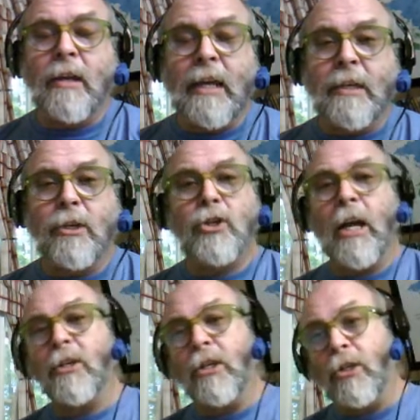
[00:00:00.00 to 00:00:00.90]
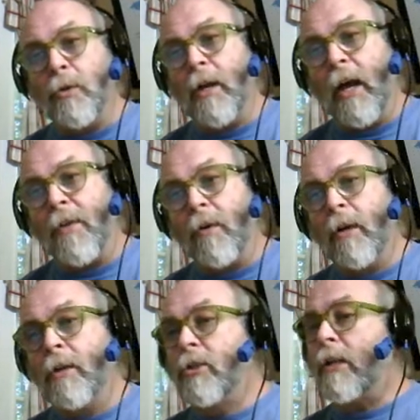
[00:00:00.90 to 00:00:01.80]
you need to change it to another,
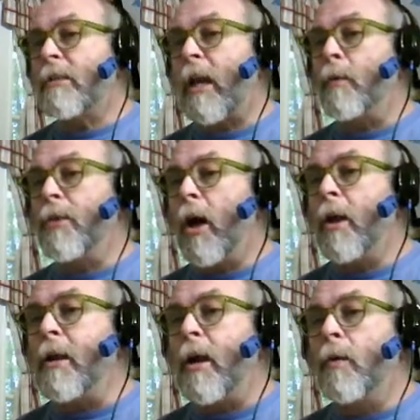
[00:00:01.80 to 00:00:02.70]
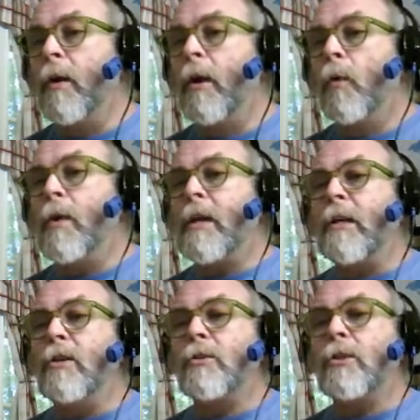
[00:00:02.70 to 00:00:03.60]
just like with audio, we
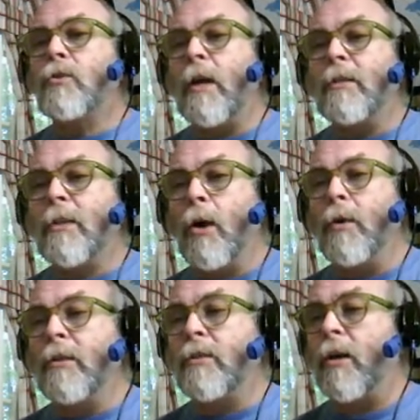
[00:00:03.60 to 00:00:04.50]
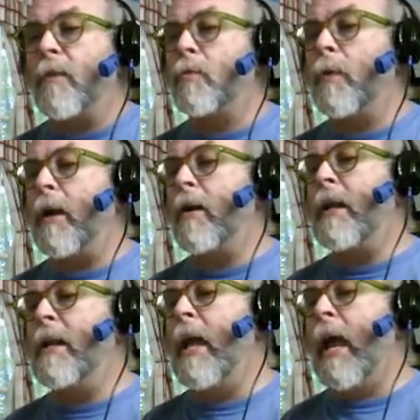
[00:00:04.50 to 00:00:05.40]
can use a transcoding software. And